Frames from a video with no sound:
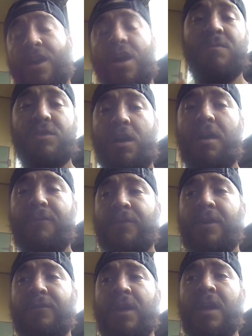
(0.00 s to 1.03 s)
comes off
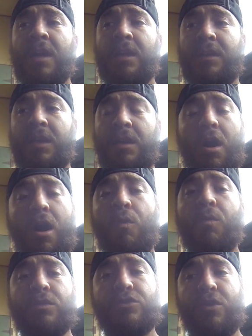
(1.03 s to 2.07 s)
of the all
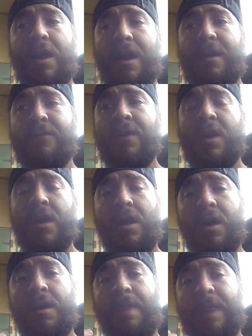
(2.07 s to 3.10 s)
wheel drive
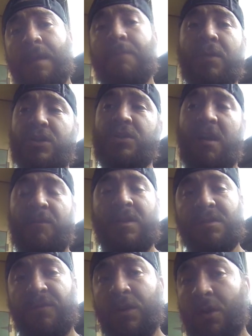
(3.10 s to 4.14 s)
input shaft,
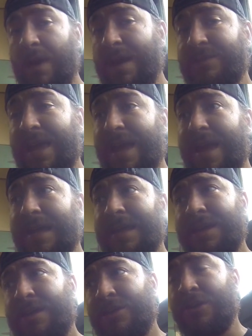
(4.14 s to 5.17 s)
because if you don't have that,
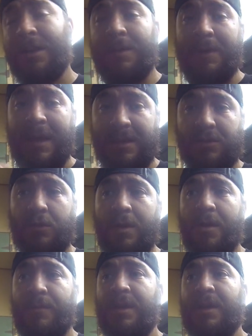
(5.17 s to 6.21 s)
you're gonna be
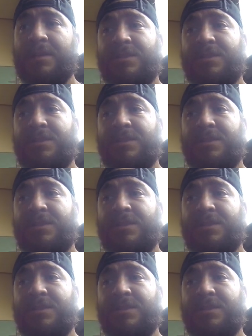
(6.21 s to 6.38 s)
SOL, because